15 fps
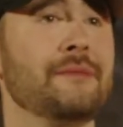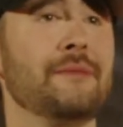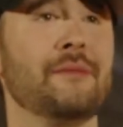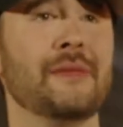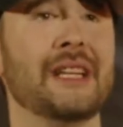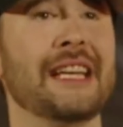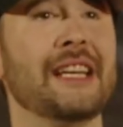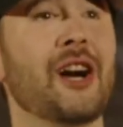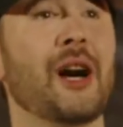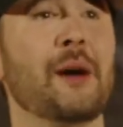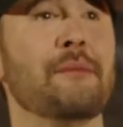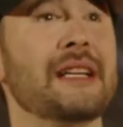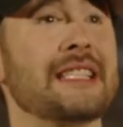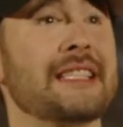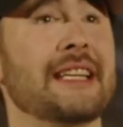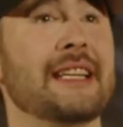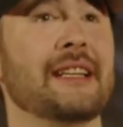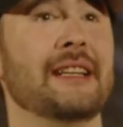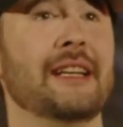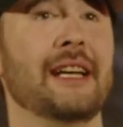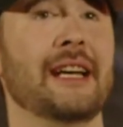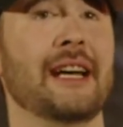and not miss it.
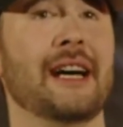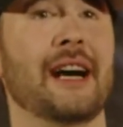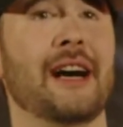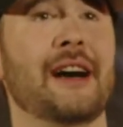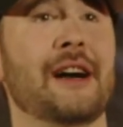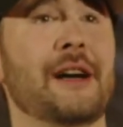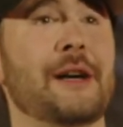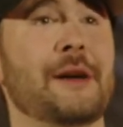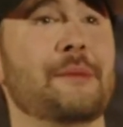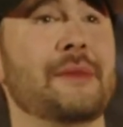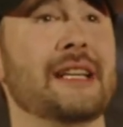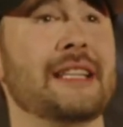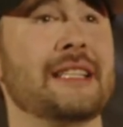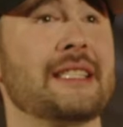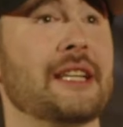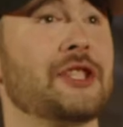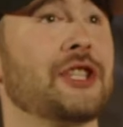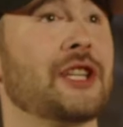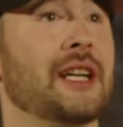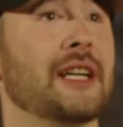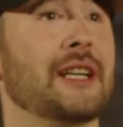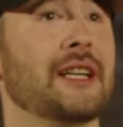It's such
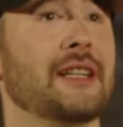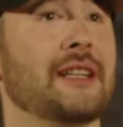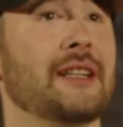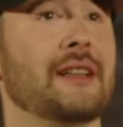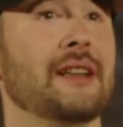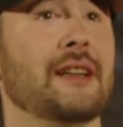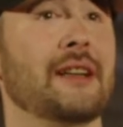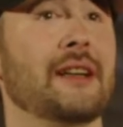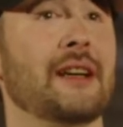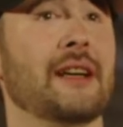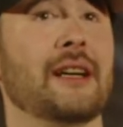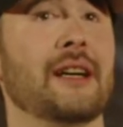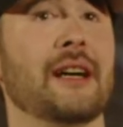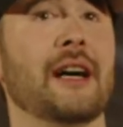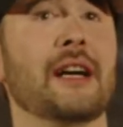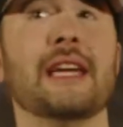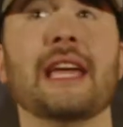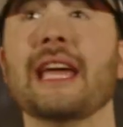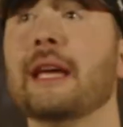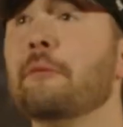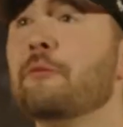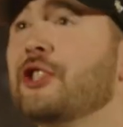a
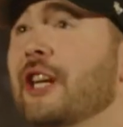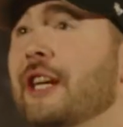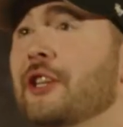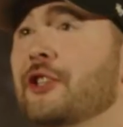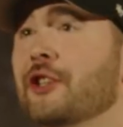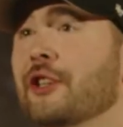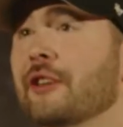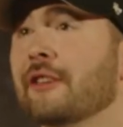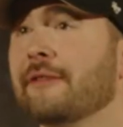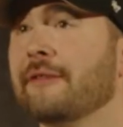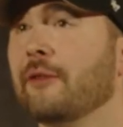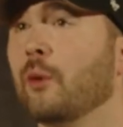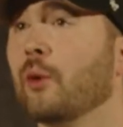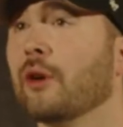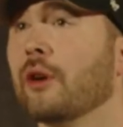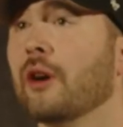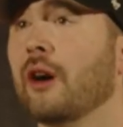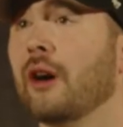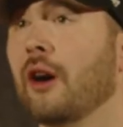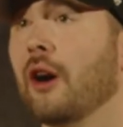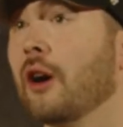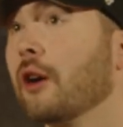game changer for
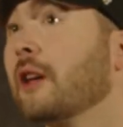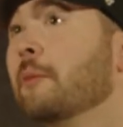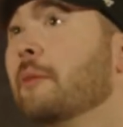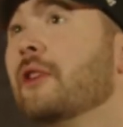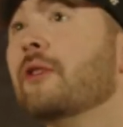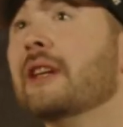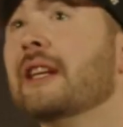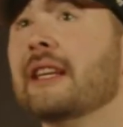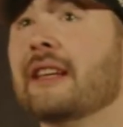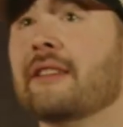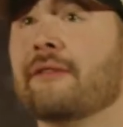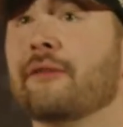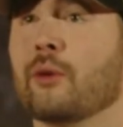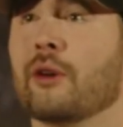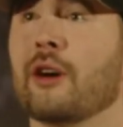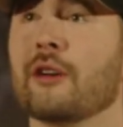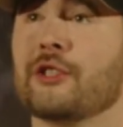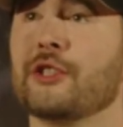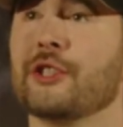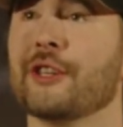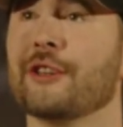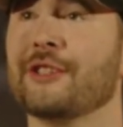our community and for our
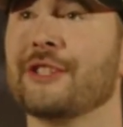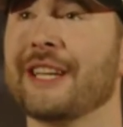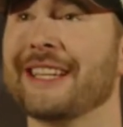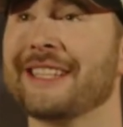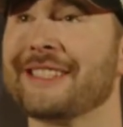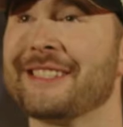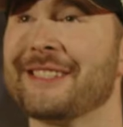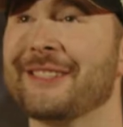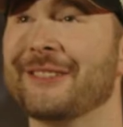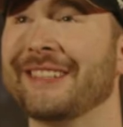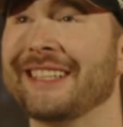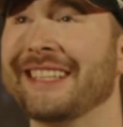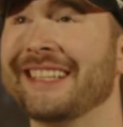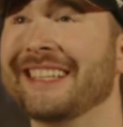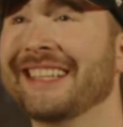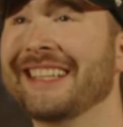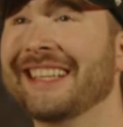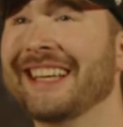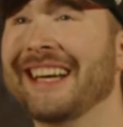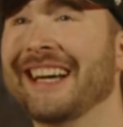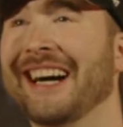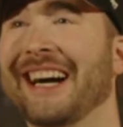church, and so
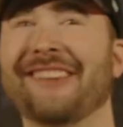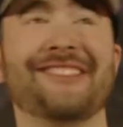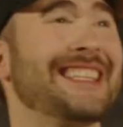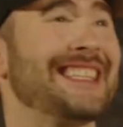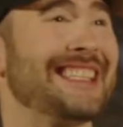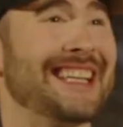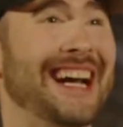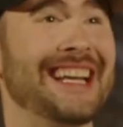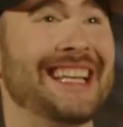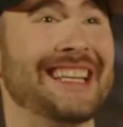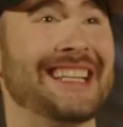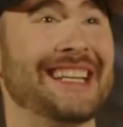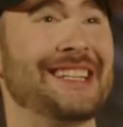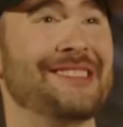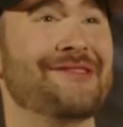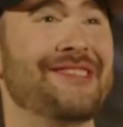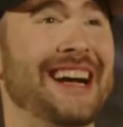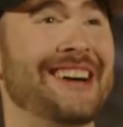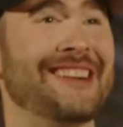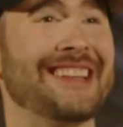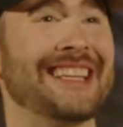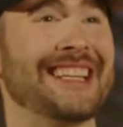I'm excited
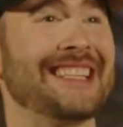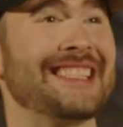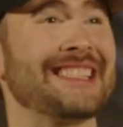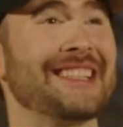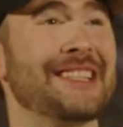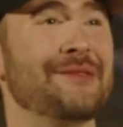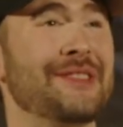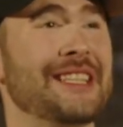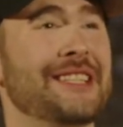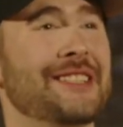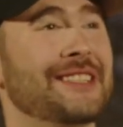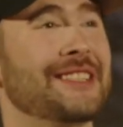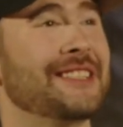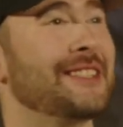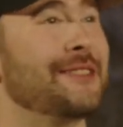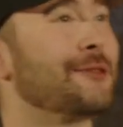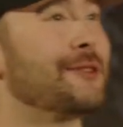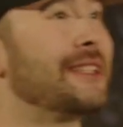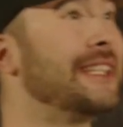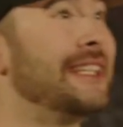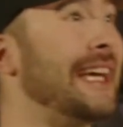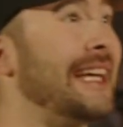about it. It's going to be good,
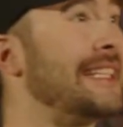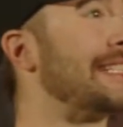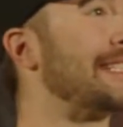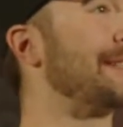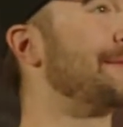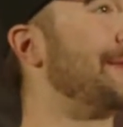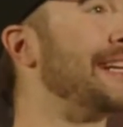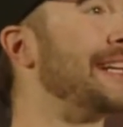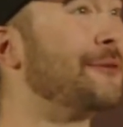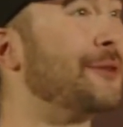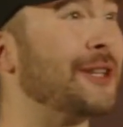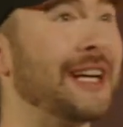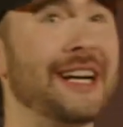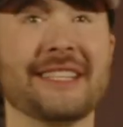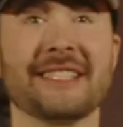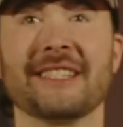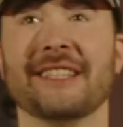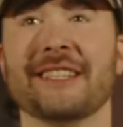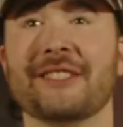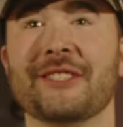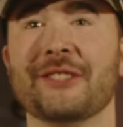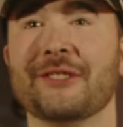really anticipating what God is going to
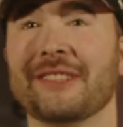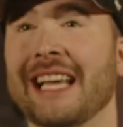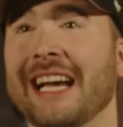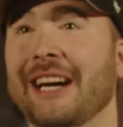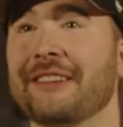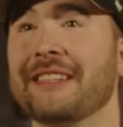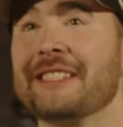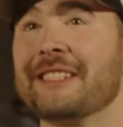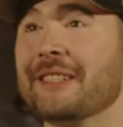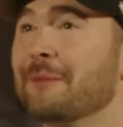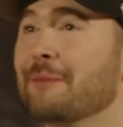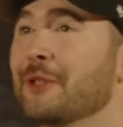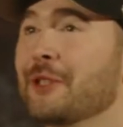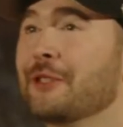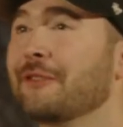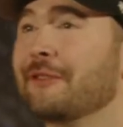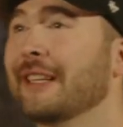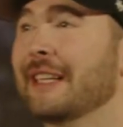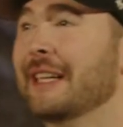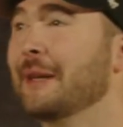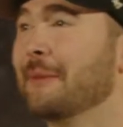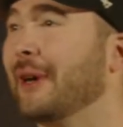do and how he's going to move,
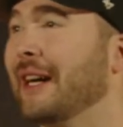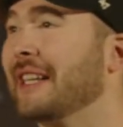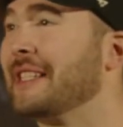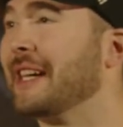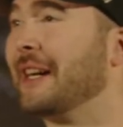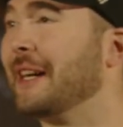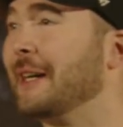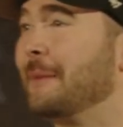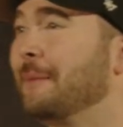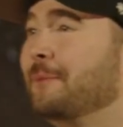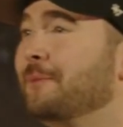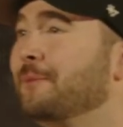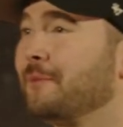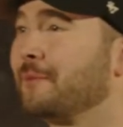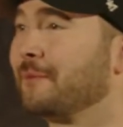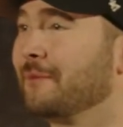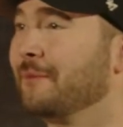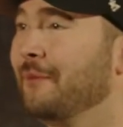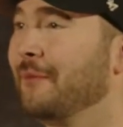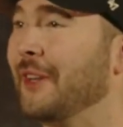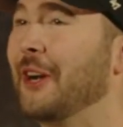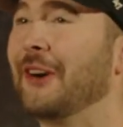but
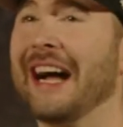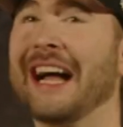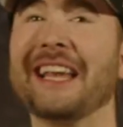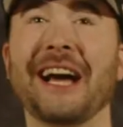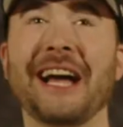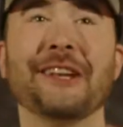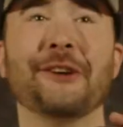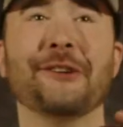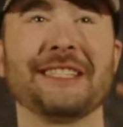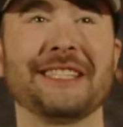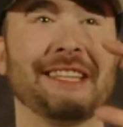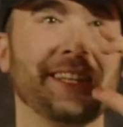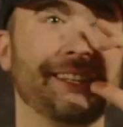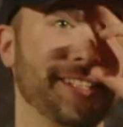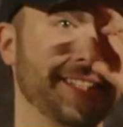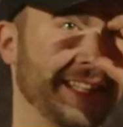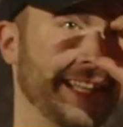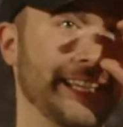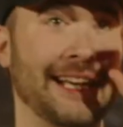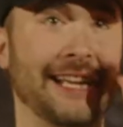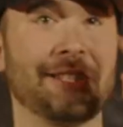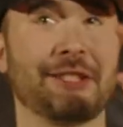I know it's a little,
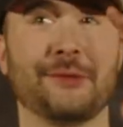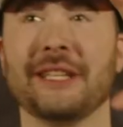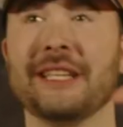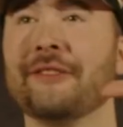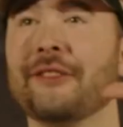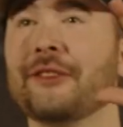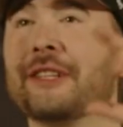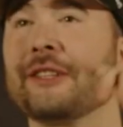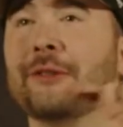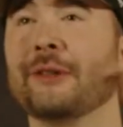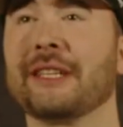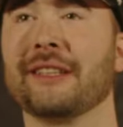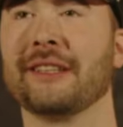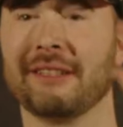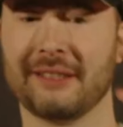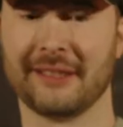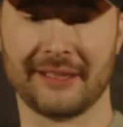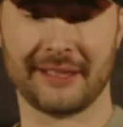I just want to give you a quick little